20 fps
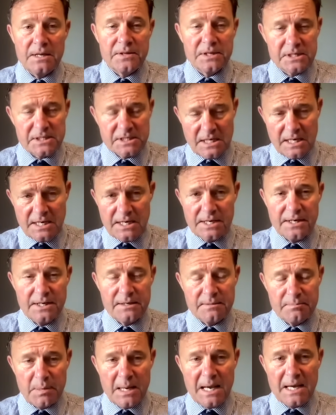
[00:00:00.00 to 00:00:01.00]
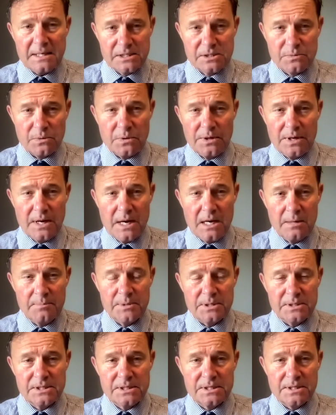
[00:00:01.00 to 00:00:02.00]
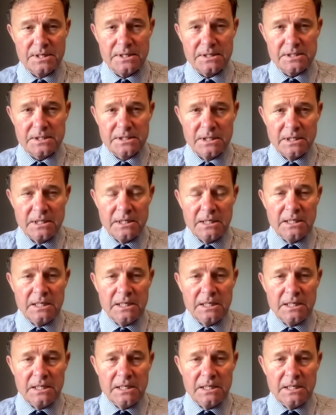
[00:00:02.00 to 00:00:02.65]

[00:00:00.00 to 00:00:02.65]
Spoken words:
And the second black swan element to this